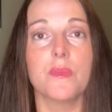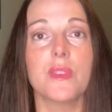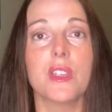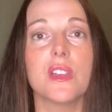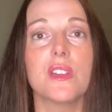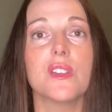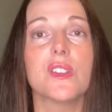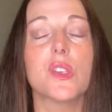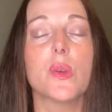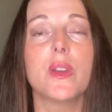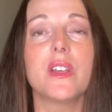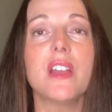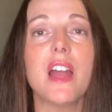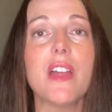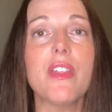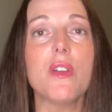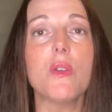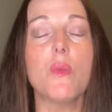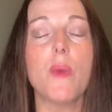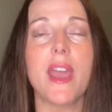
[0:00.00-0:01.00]
So
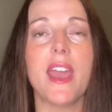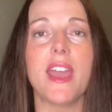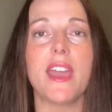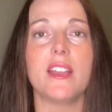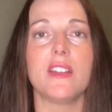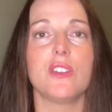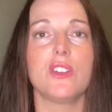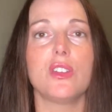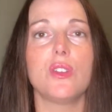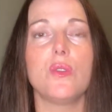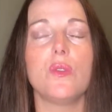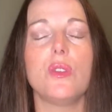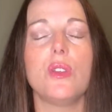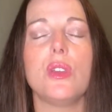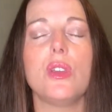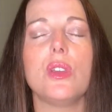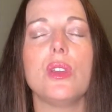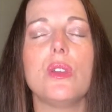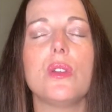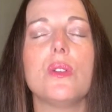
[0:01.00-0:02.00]
another way to
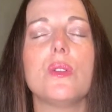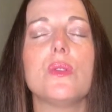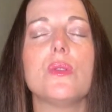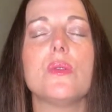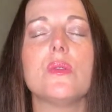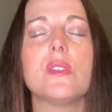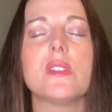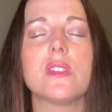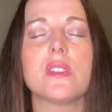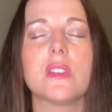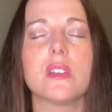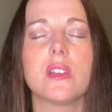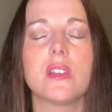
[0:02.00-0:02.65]
use